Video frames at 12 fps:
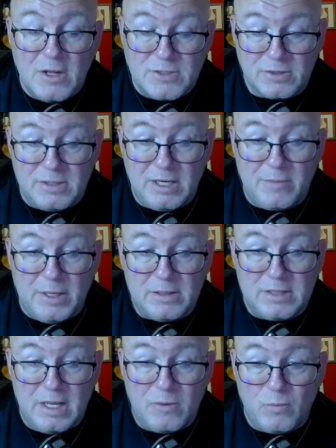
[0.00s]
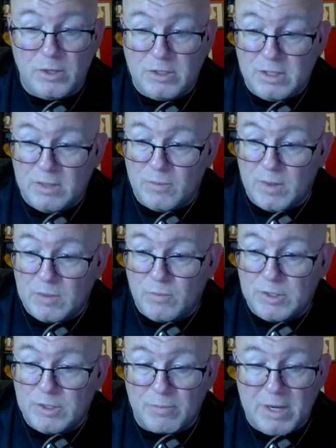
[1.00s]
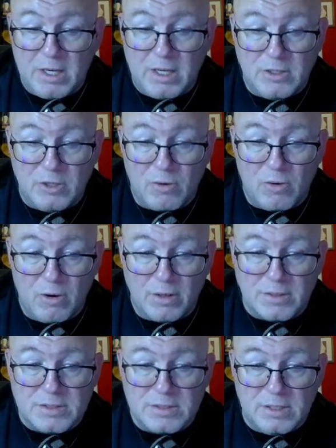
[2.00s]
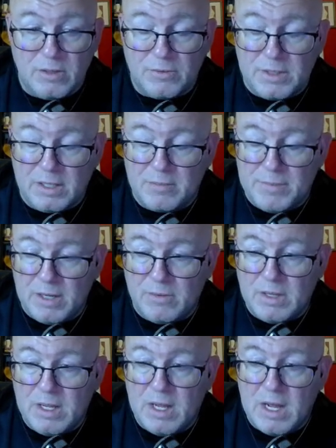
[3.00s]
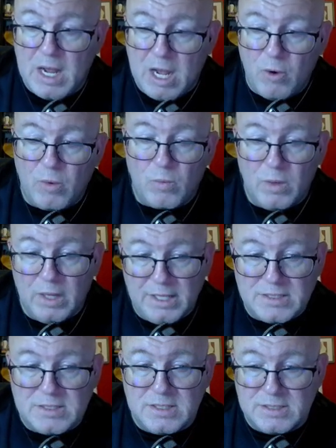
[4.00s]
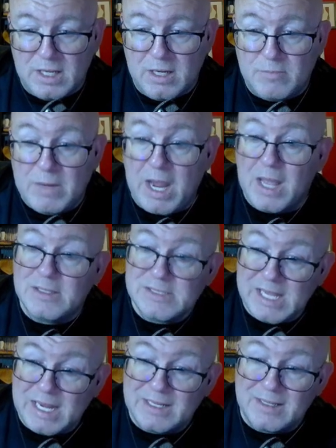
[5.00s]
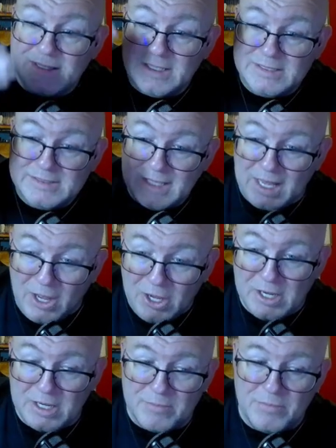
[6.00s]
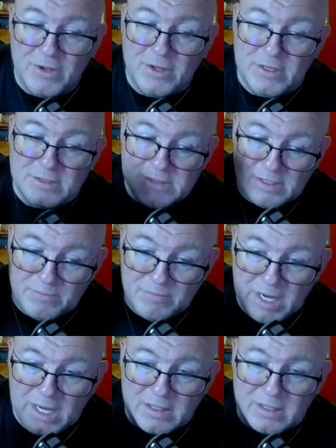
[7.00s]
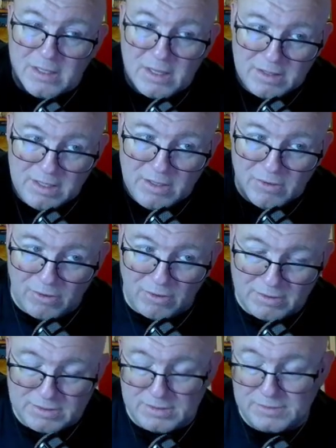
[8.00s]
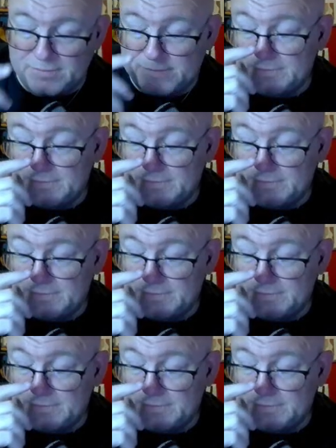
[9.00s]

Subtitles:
So think about that when you're making your art. Think about how it relates to time and take the time to make the art.